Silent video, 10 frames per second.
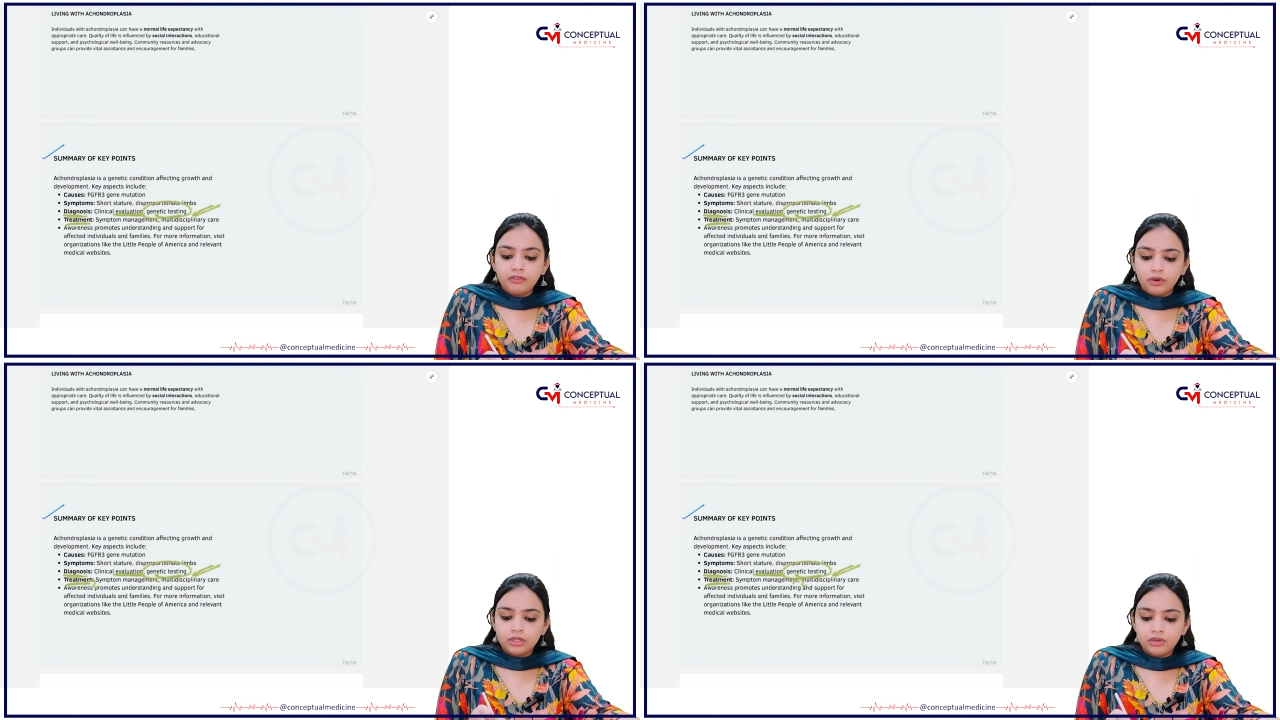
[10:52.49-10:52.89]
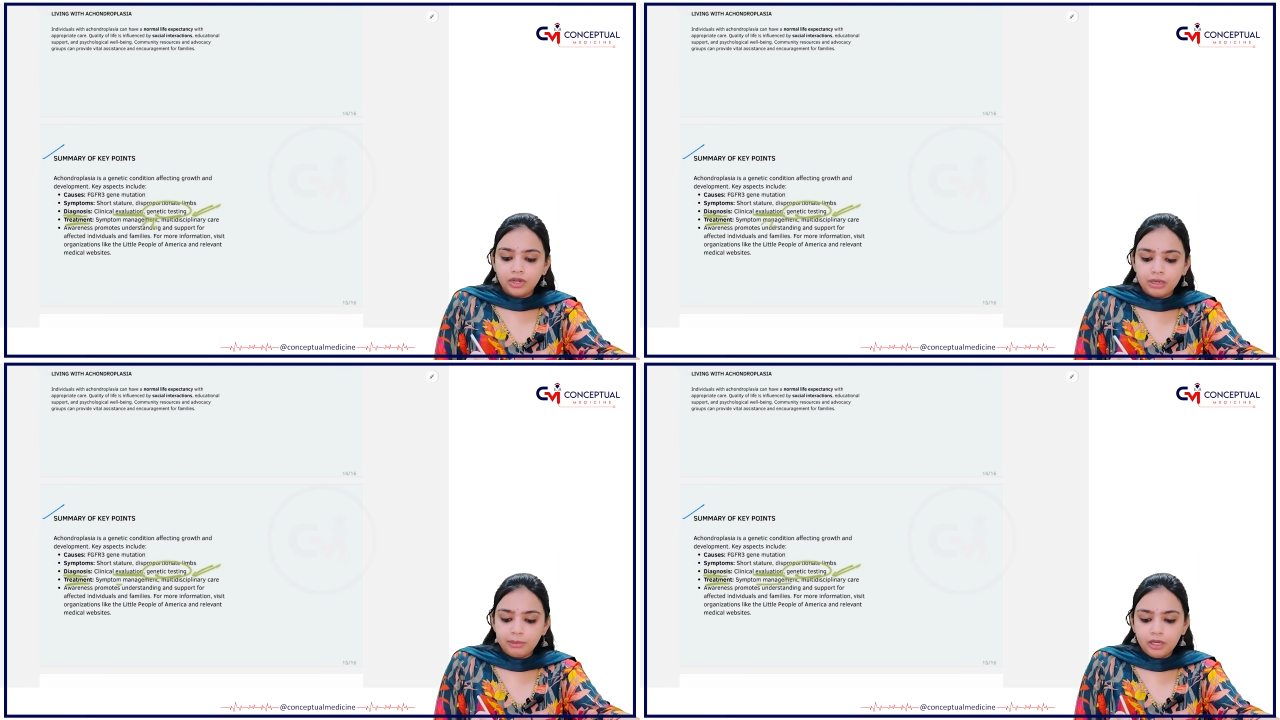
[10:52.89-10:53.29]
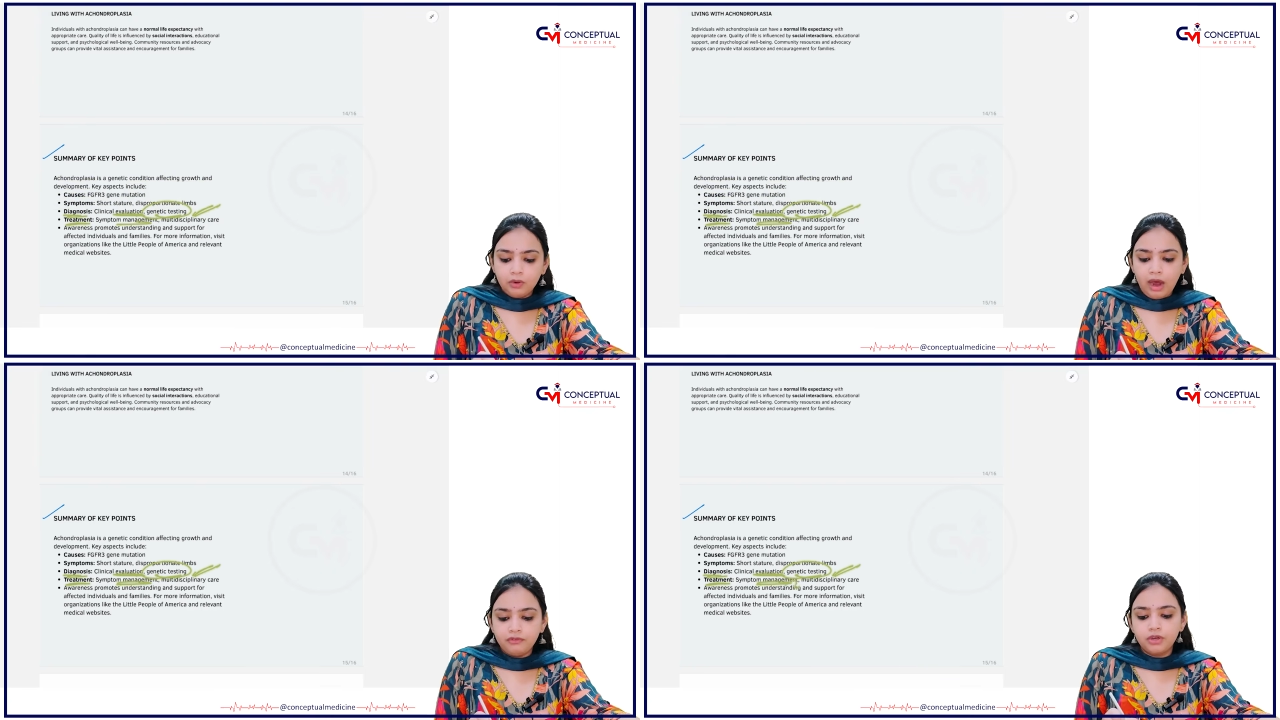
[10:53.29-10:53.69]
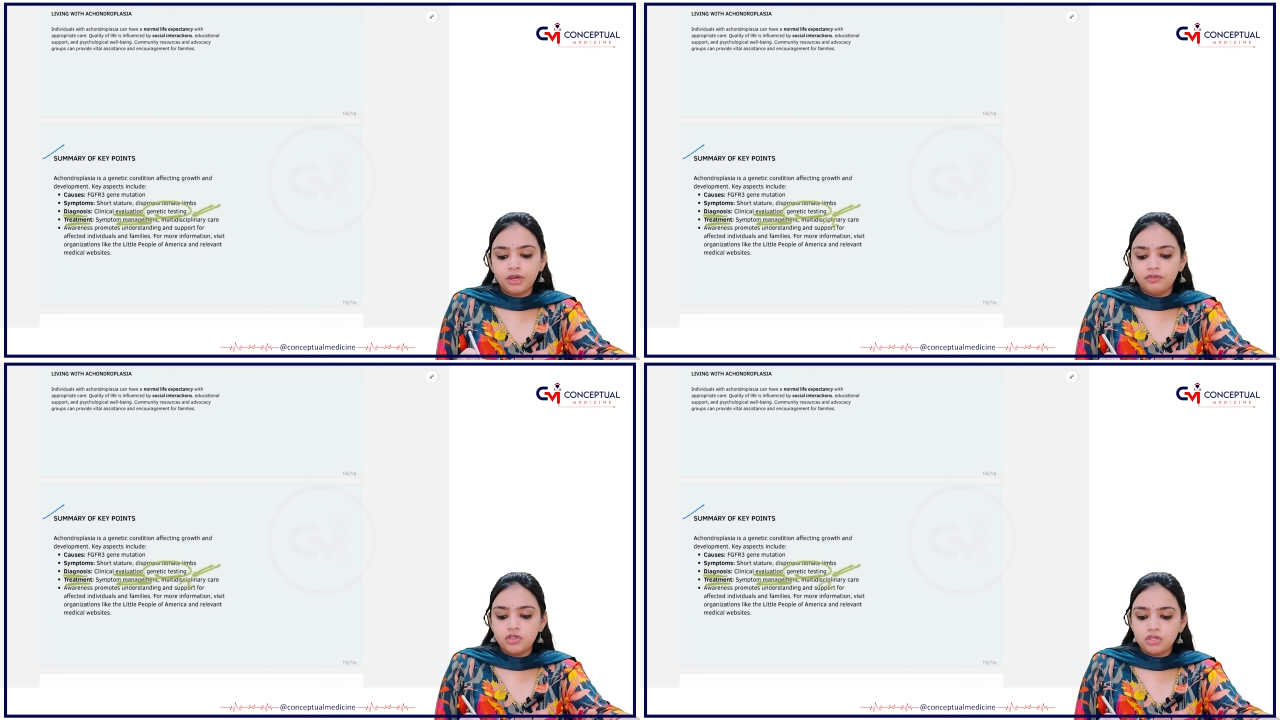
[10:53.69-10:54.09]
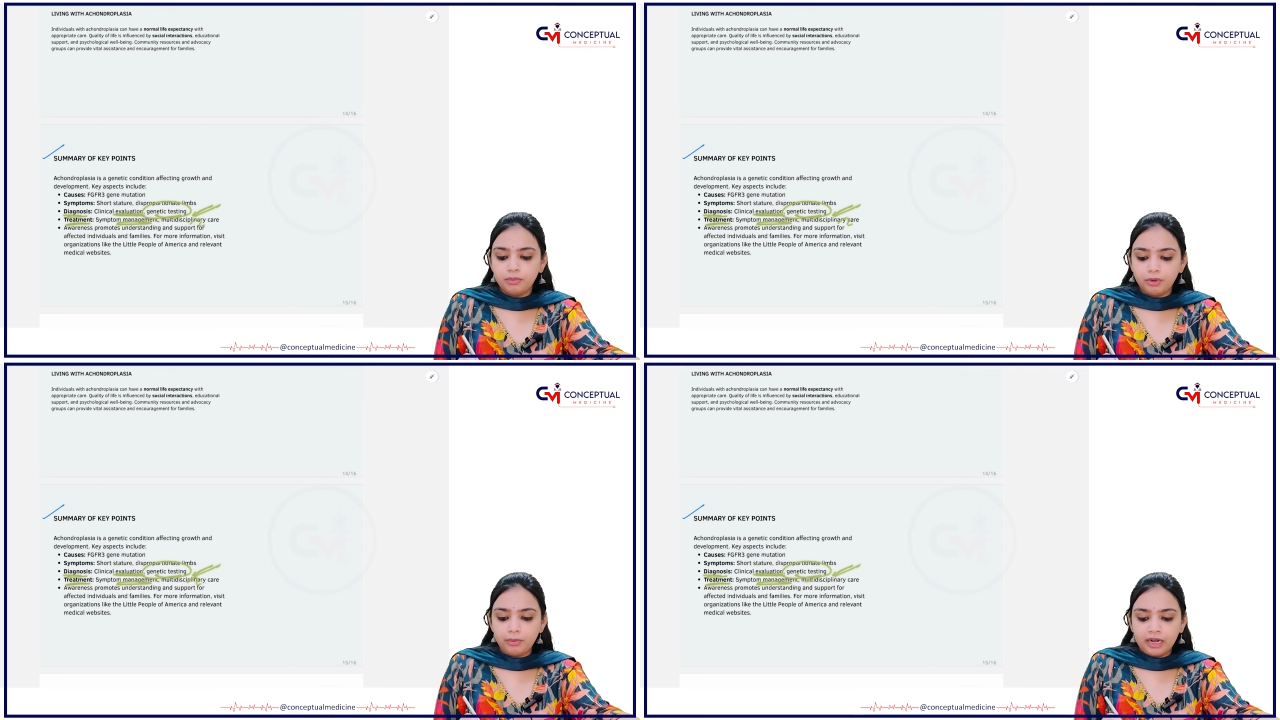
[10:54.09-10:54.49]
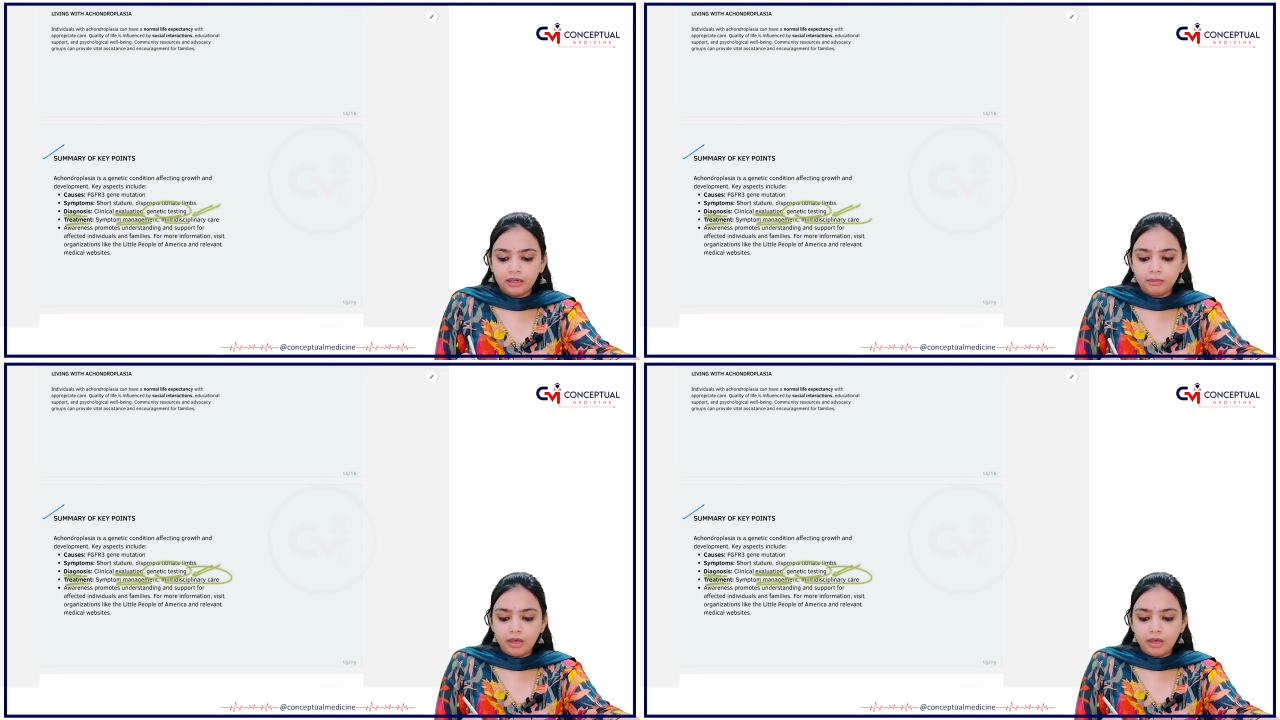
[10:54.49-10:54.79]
For the treatment, you have to give the symptomatic